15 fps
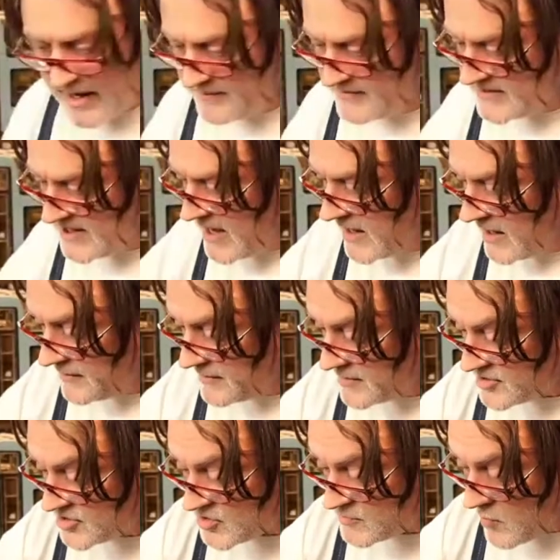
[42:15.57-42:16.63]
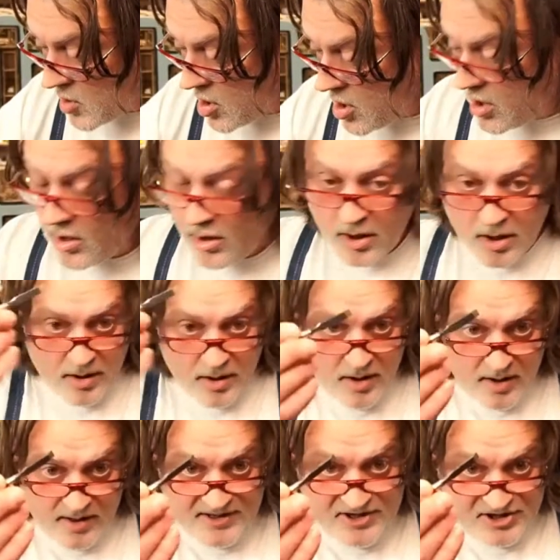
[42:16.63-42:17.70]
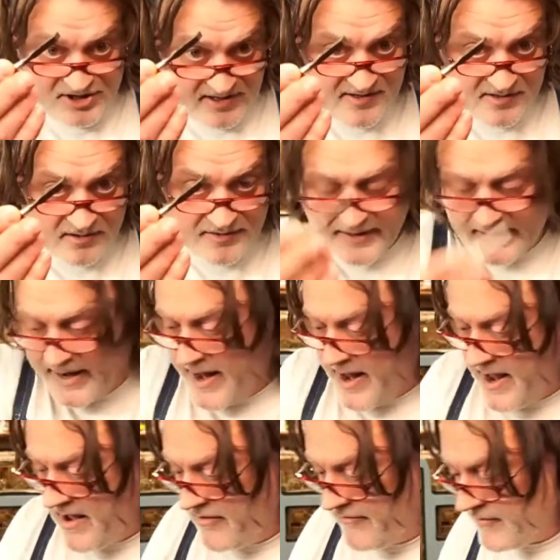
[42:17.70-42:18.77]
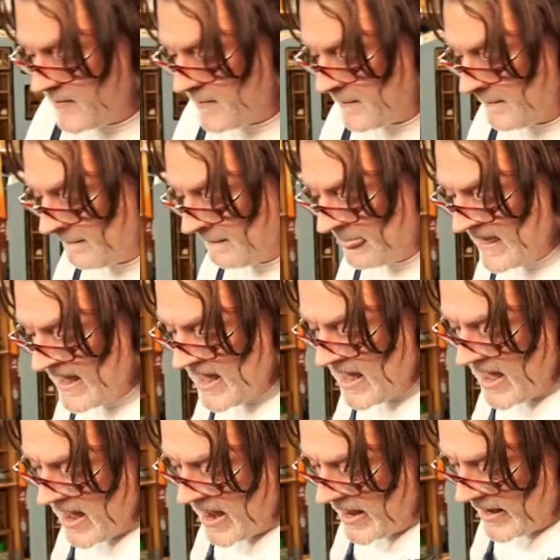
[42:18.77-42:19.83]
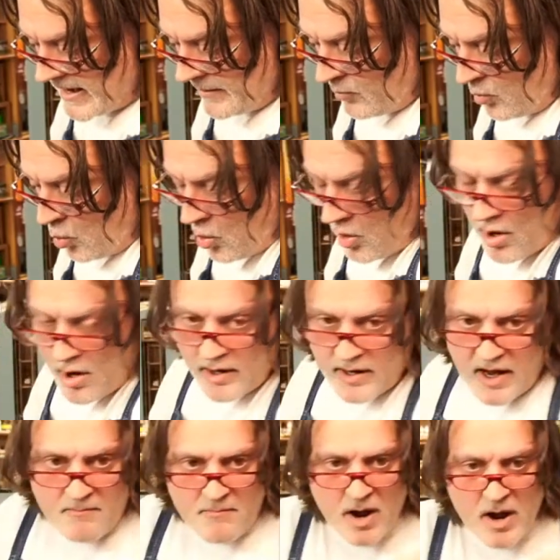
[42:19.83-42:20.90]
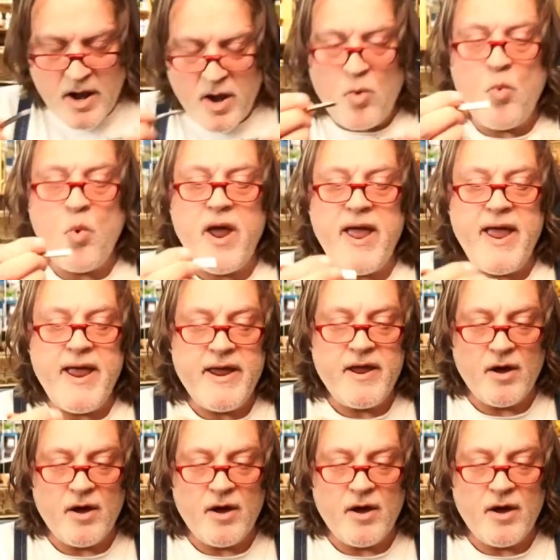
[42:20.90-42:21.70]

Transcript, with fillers: I'm taking the small chisel that I have, and I'm working my way